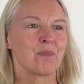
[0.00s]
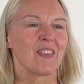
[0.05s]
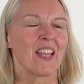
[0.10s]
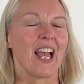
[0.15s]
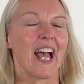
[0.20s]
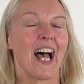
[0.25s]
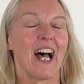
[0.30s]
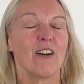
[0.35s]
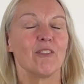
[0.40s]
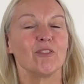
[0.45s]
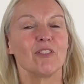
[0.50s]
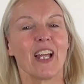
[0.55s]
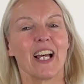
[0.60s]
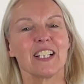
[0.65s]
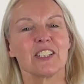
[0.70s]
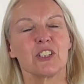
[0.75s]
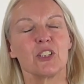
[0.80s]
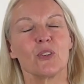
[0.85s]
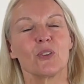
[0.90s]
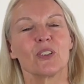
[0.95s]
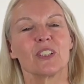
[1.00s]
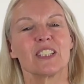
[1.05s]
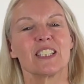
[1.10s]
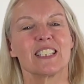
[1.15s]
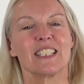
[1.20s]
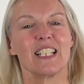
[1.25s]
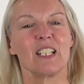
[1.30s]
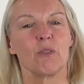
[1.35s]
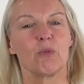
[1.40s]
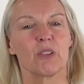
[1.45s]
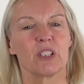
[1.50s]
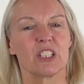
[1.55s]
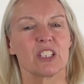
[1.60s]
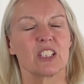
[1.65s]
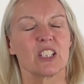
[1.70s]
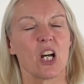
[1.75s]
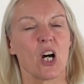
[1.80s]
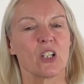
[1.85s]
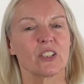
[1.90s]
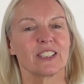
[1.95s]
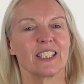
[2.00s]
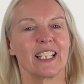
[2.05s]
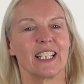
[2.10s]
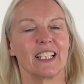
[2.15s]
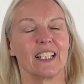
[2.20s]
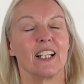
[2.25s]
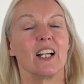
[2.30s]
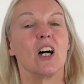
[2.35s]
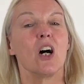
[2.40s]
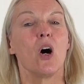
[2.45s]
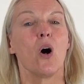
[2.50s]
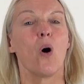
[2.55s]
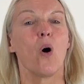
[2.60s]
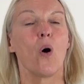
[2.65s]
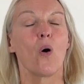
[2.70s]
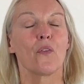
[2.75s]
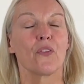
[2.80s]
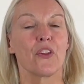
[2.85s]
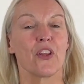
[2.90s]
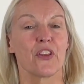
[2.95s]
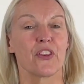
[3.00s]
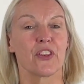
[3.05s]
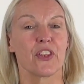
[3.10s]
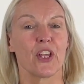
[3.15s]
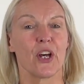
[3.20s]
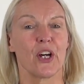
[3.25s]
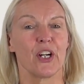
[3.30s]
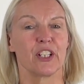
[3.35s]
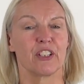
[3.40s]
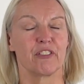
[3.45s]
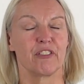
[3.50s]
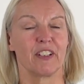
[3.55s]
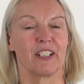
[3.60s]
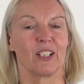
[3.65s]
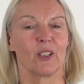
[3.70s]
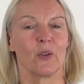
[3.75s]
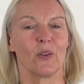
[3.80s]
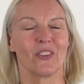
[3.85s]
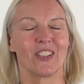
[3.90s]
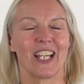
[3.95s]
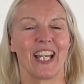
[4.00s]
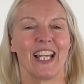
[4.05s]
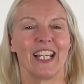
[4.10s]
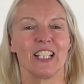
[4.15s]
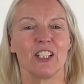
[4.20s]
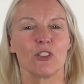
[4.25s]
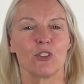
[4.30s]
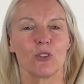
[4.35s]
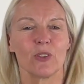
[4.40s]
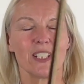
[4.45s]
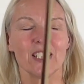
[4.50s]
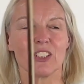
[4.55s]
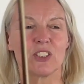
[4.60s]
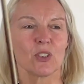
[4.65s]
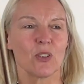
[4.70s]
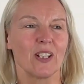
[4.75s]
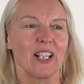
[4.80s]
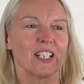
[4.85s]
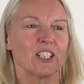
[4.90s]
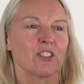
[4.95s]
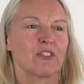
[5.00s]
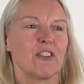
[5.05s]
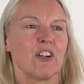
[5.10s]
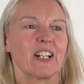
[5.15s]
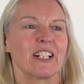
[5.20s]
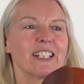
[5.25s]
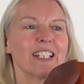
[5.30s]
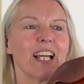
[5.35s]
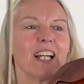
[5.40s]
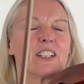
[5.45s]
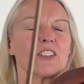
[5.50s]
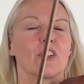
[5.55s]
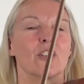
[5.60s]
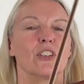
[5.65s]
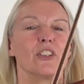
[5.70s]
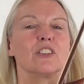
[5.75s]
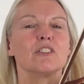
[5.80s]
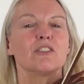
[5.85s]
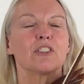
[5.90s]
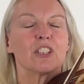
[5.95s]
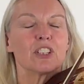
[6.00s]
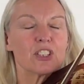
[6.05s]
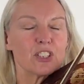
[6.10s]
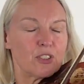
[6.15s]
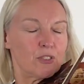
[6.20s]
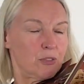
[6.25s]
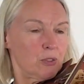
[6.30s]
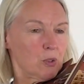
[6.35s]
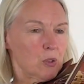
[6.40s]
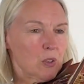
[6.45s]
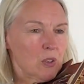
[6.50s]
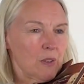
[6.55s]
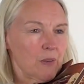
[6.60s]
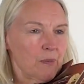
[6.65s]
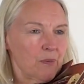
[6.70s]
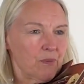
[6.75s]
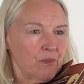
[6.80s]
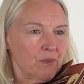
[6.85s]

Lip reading: As you can see, we're starting on the 3rd finger on the A string, so let's find that note first of all.